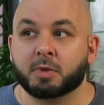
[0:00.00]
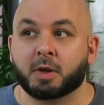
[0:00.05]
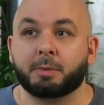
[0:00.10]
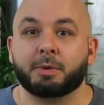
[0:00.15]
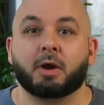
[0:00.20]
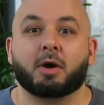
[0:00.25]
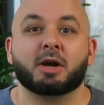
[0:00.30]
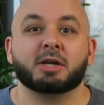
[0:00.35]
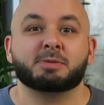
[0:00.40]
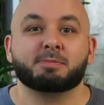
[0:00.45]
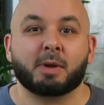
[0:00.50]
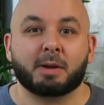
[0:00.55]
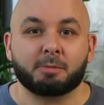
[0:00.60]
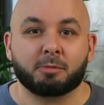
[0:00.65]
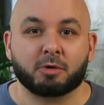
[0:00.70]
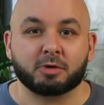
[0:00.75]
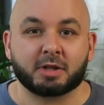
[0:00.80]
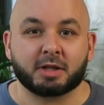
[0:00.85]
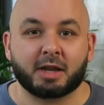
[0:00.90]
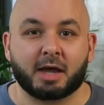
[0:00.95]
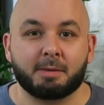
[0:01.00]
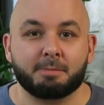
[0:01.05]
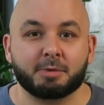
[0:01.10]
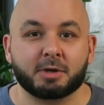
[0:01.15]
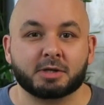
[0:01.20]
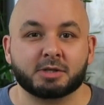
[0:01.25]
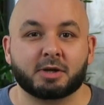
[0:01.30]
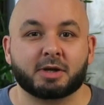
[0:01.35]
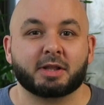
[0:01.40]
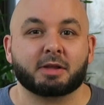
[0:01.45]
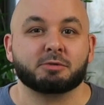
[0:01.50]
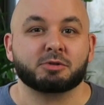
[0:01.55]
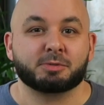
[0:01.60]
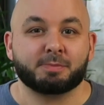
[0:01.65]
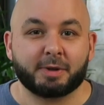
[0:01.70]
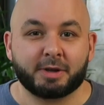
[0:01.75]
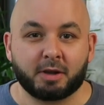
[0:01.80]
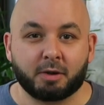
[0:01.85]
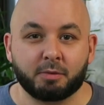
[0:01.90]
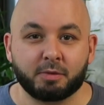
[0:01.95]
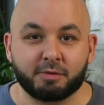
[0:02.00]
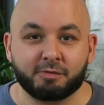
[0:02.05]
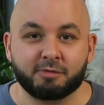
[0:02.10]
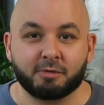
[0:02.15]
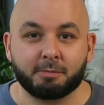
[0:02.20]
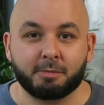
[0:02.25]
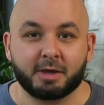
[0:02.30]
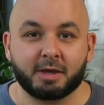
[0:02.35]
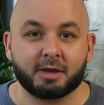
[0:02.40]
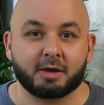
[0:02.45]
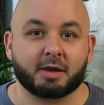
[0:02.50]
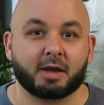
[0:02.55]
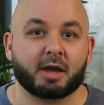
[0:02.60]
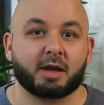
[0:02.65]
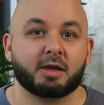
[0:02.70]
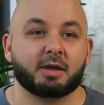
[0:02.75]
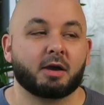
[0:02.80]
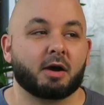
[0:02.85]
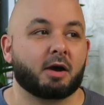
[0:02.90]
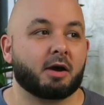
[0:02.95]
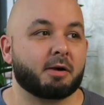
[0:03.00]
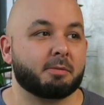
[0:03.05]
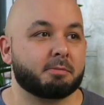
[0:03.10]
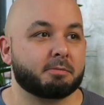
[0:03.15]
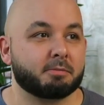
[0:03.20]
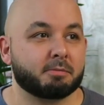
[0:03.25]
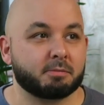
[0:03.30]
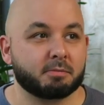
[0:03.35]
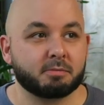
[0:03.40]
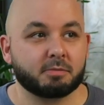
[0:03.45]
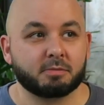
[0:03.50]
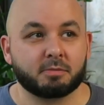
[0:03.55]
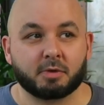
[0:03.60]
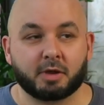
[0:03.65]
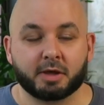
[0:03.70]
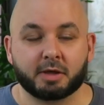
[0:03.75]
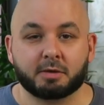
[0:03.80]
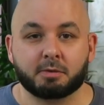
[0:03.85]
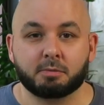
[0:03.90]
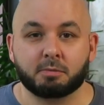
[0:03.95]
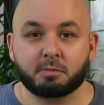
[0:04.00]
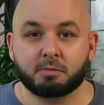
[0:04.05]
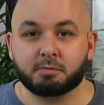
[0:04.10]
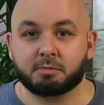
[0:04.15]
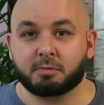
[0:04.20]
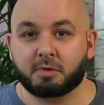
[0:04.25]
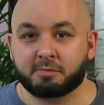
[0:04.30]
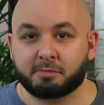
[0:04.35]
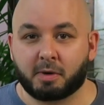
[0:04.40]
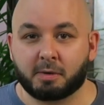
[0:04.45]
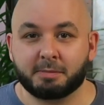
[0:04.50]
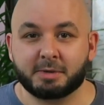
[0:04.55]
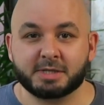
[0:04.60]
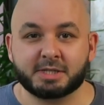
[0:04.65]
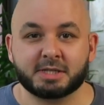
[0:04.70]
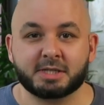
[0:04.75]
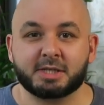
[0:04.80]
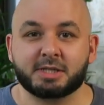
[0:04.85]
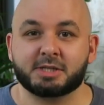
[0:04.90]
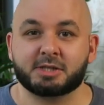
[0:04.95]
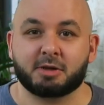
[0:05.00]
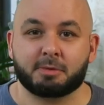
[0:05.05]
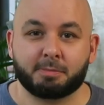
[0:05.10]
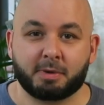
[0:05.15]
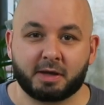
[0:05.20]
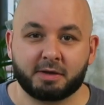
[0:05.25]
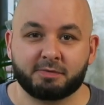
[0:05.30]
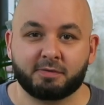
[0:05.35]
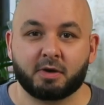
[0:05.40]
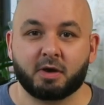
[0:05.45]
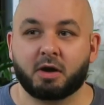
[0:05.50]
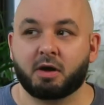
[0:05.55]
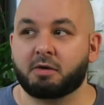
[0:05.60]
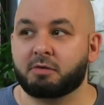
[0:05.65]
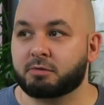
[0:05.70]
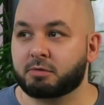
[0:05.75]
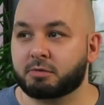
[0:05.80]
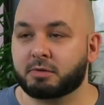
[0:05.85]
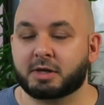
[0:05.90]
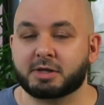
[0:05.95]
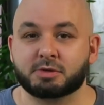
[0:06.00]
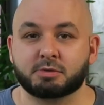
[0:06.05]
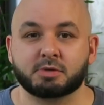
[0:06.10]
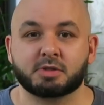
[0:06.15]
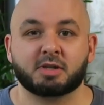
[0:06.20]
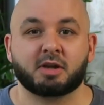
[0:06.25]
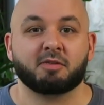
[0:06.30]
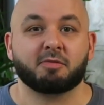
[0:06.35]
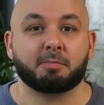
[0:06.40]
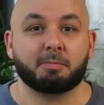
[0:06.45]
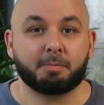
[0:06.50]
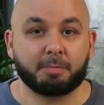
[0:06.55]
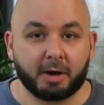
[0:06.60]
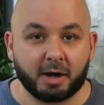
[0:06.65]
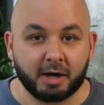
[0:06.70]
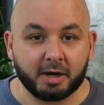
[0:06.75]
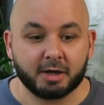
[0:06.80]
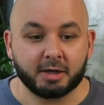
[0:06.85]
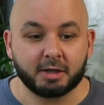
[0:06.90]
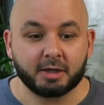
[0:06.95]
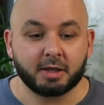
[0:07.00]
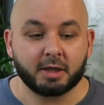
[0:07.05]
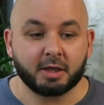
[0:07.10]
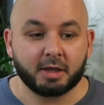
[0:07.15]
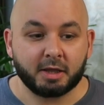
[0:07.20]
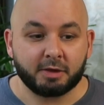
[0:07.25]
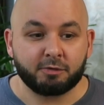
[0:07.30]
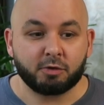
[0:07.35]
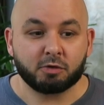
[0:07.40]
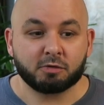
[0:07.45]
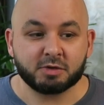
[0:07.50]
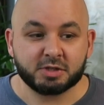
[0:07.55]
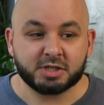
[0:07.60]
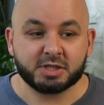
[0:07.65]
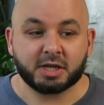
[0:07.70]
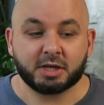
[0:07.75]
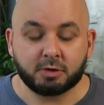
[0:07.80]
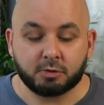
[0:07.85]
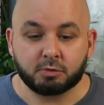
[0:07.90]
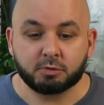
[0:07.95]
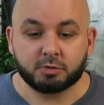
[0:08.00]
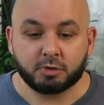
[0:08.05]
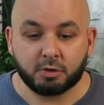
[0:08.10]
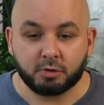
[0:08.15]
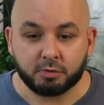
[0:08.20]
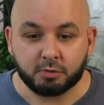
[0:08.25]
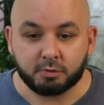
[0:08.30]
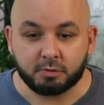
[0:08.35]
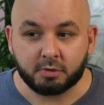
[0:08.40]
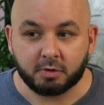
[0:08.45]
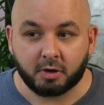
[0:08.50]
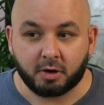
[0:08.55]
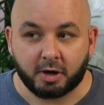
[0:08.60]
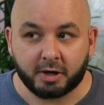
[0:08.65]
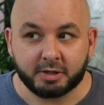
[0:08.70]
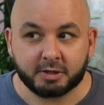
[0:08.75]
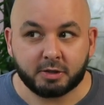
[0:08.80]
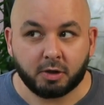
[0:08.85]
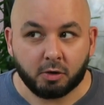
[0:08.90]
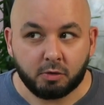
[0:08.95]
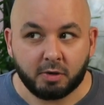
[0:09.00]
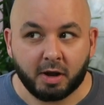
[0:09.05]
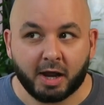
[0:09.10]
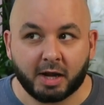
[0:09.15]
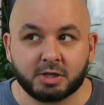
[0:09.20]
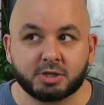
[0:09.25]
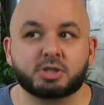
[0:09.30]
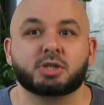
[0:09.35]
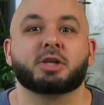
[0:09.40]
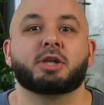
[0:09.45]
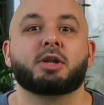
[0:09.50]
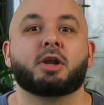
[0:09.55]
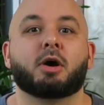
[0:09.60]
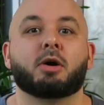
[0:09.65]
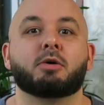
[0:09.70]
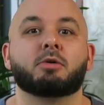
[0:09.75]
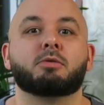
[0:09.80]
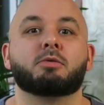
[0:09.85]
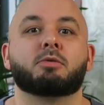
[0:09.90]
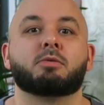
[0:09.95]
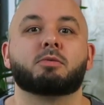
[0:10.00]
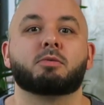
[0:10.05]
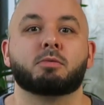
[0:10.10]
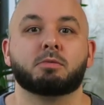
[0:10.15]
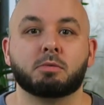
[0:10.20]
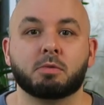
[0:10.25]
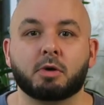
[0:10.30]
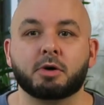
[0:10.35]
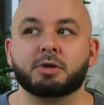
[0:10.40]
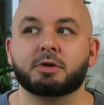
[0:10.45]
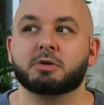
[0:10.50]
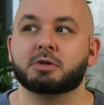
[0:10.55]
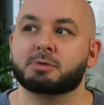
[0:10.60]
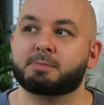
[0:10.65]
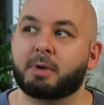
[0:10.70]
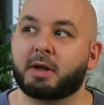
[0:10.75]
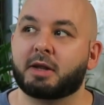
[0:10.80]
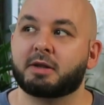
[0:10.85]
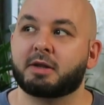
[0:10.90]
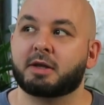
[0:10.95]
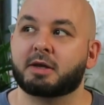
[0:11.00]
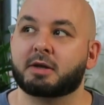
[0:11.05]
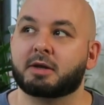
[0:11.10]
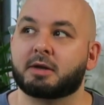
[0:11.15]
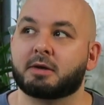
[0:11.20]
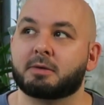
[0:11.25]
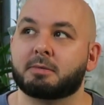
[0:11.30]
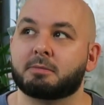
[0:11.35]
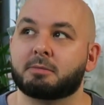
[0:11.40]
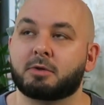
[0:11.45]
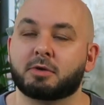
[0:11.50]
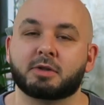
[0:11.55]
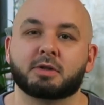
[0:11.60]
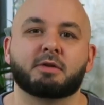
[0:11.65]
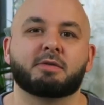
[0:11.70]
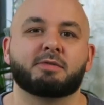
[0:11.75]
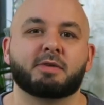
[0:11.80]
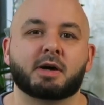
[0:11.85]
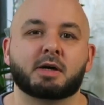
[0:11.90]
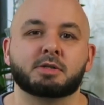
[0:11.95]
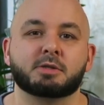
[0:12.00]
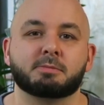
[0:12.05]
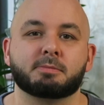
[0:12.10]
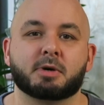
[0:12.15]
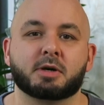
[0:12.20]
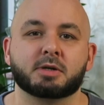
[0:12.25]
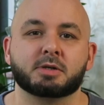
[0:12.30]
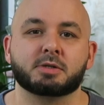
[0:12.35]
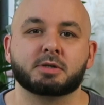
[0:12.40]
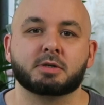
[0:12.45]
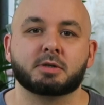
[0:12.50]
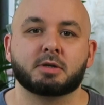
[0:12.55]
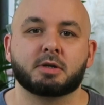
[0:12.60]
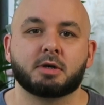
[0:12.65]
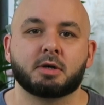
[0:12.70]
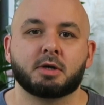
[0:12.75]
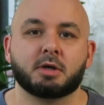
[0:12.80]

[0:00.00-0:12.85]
I mean, I spend more than that because I don't spend only for me, okay? I'm like with my missus and I pay for her and all that sort of stuff. But if you're a single dude, I don't actually know what you're spending more than $1,000 on.